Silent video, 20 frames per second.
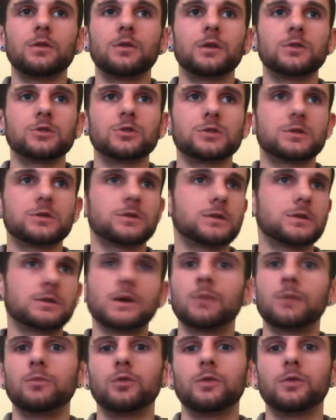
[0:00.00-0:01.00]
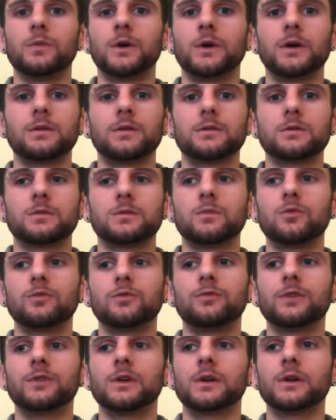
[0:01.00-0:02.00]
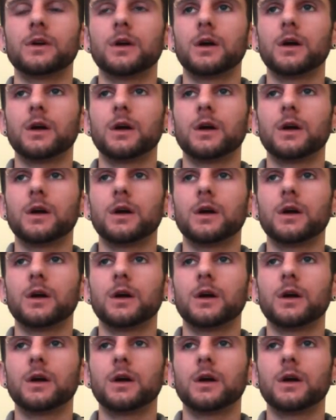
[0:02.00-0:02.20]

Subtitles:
and just stumbled upon this movie.